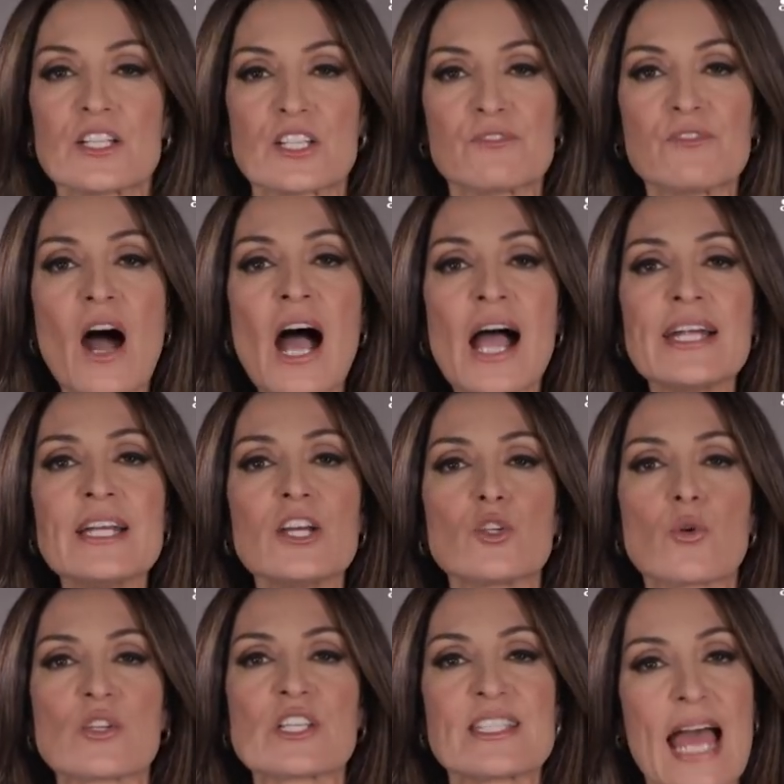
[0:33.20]
Divide
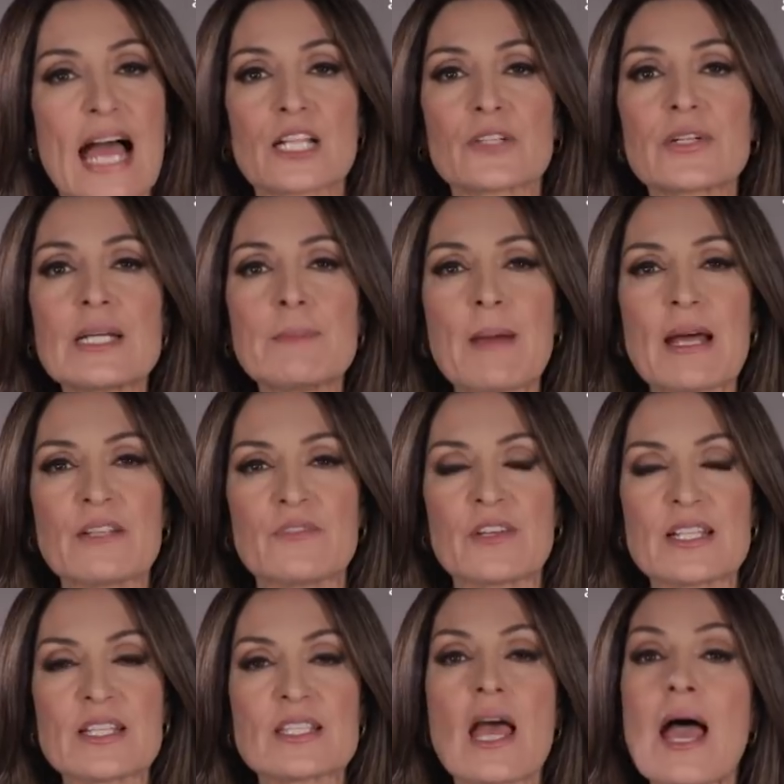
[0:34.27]
your salary and
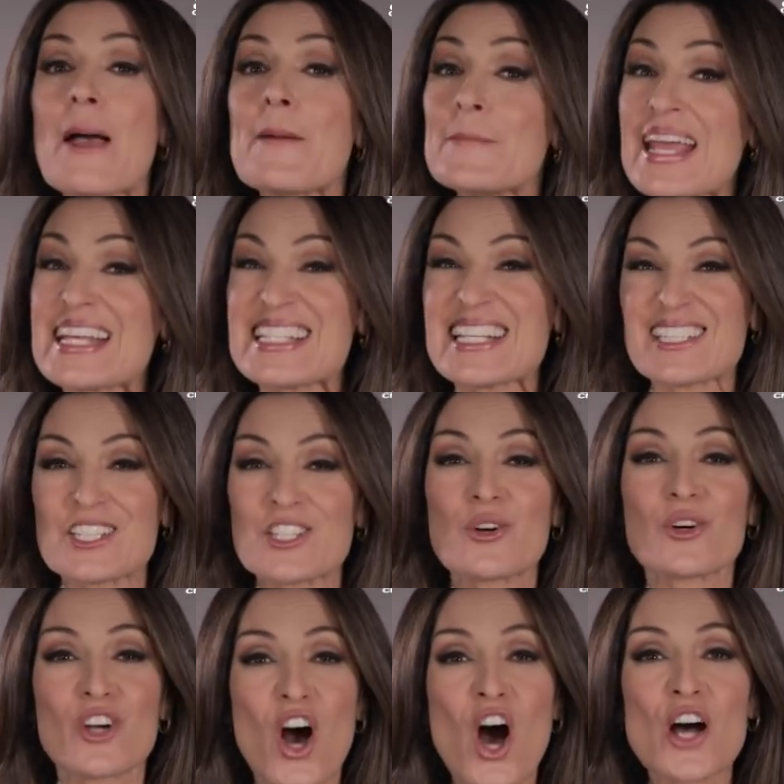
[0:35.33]
benefits, basically
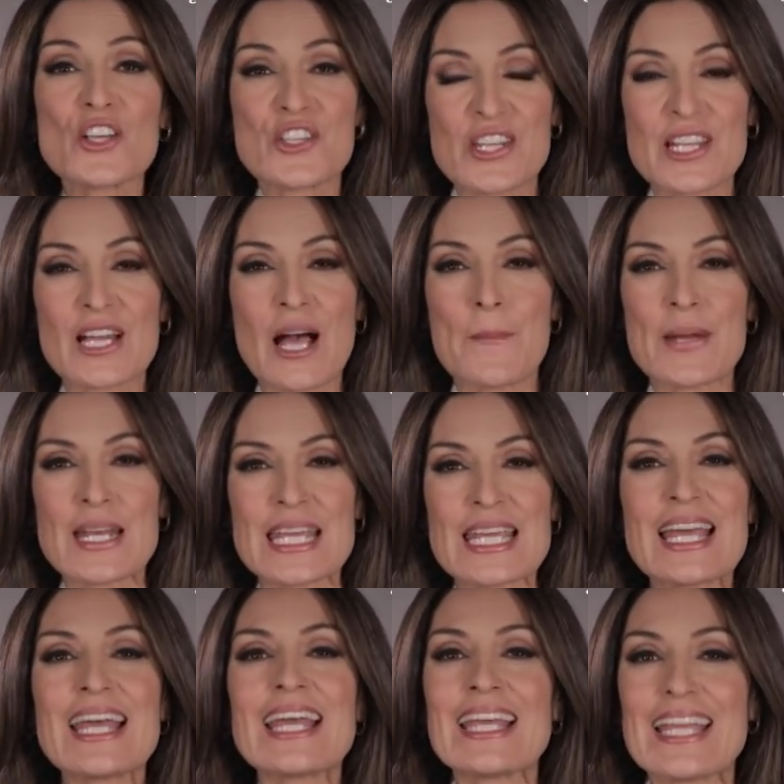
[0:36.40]
your cost to the
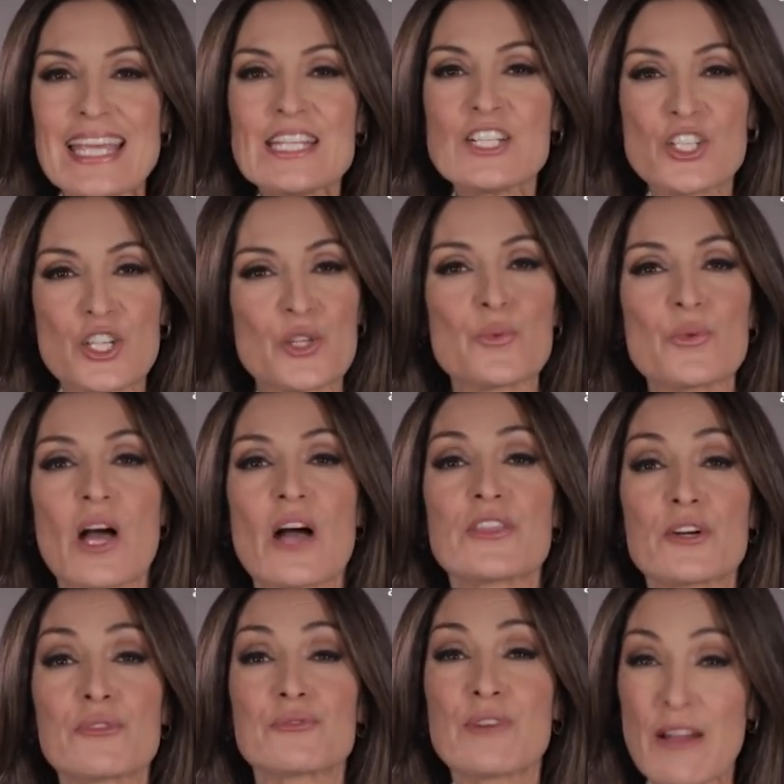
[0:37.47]
company, into
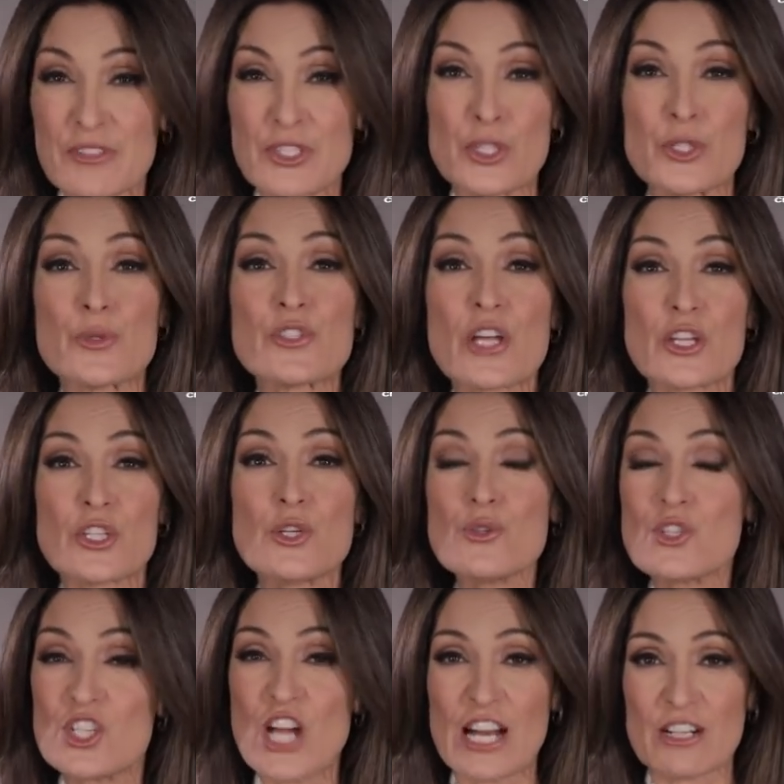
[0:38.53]
the revenues you
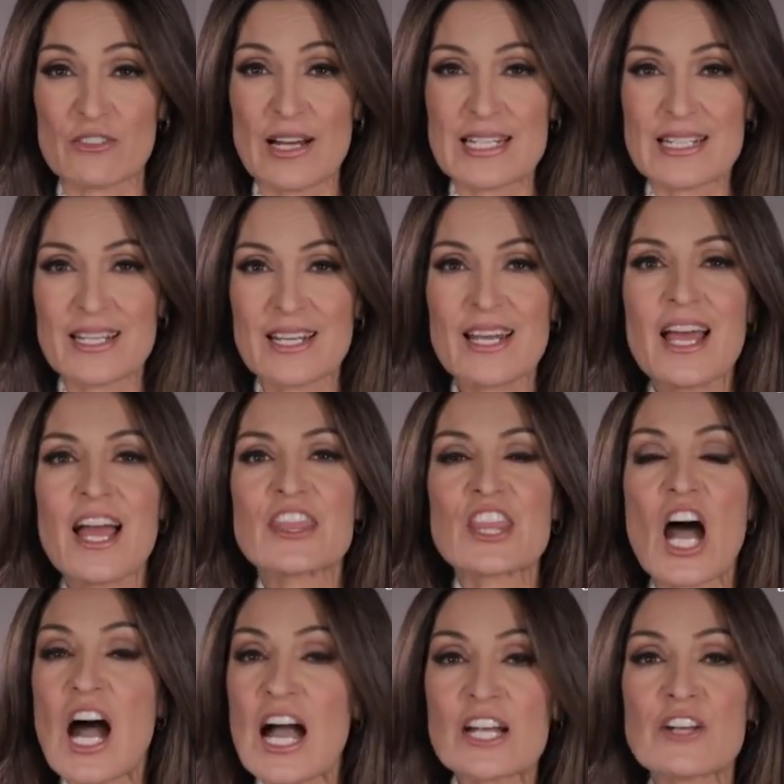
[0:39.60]
generate. The
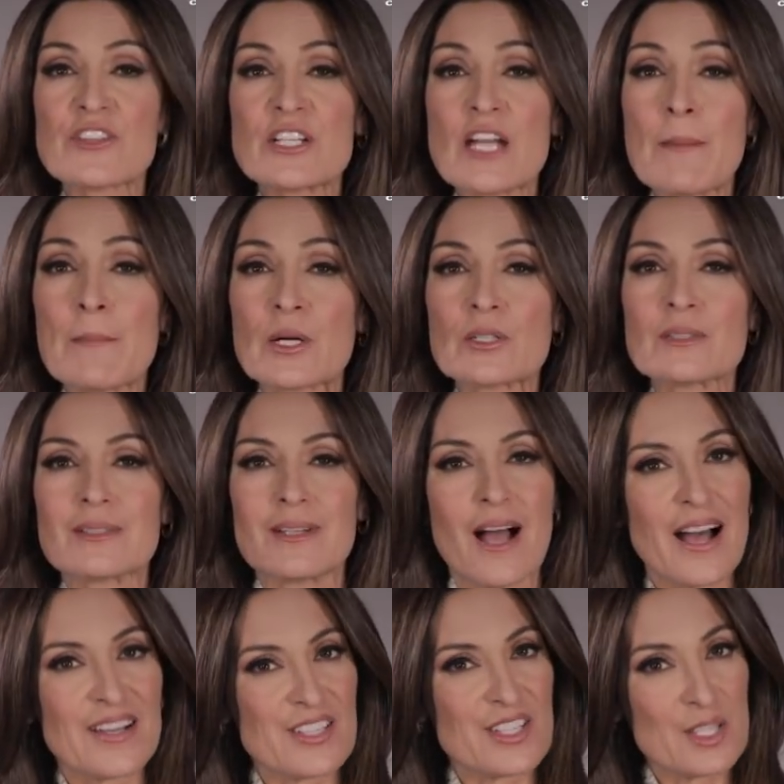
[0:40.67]
higher the number,
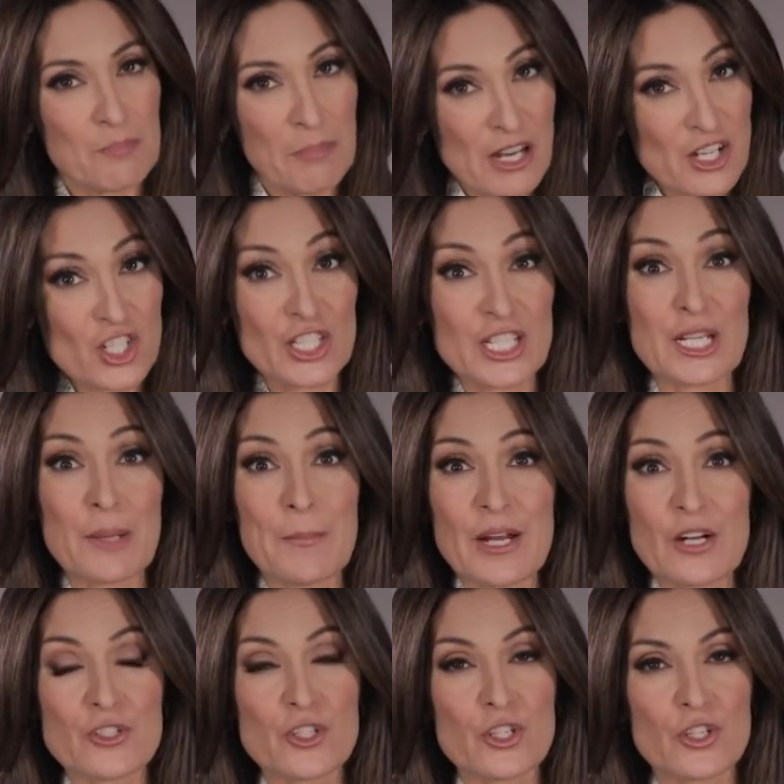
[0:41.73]
especially
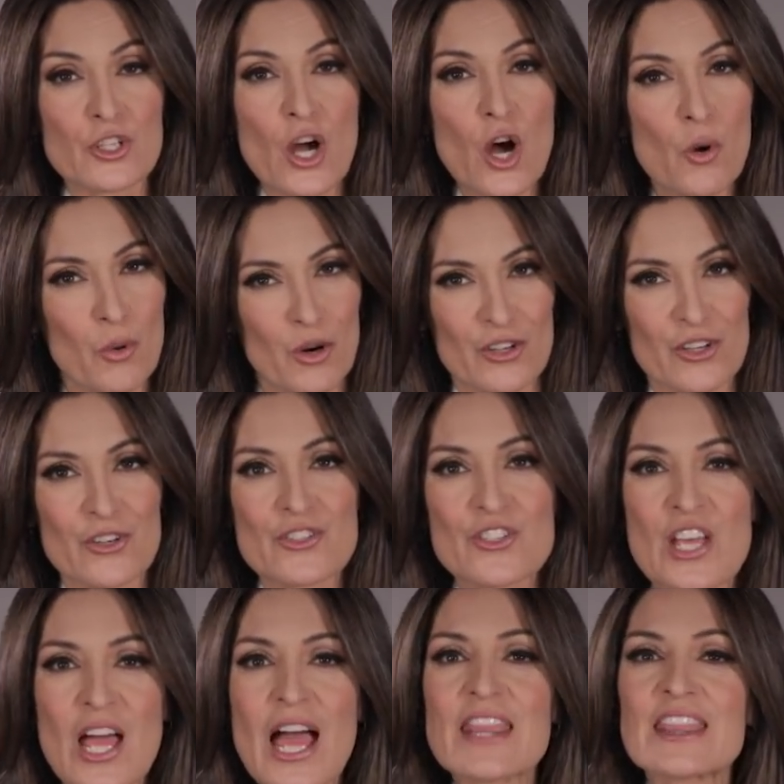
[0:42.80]
compared to your coworkers,
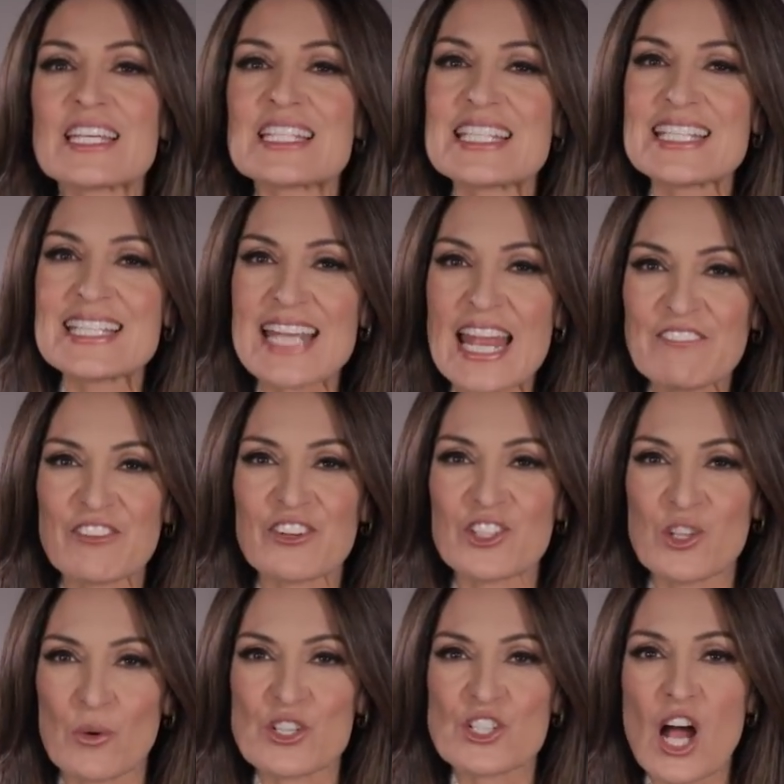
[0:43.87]
the safer
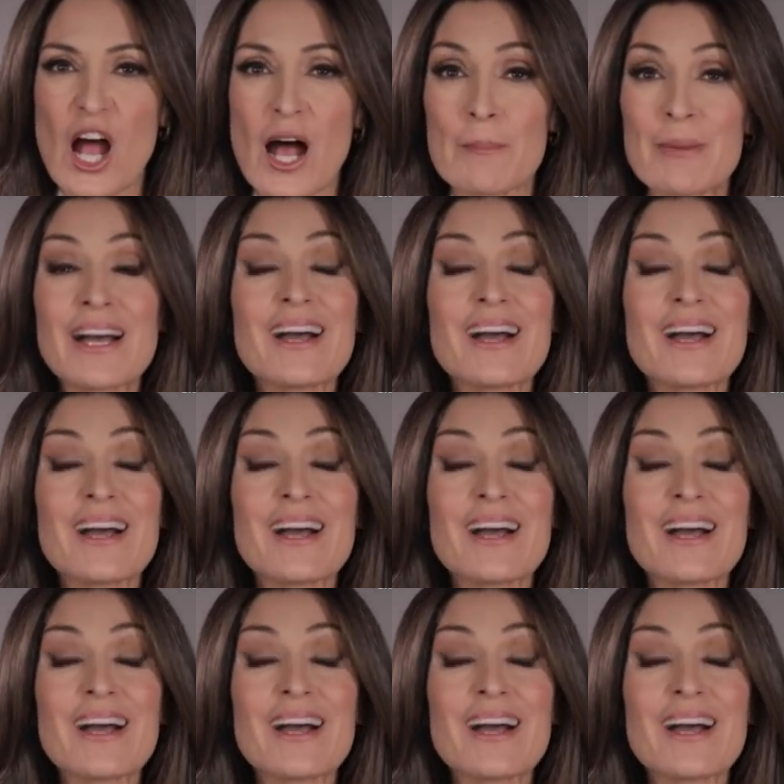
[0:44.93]
your job.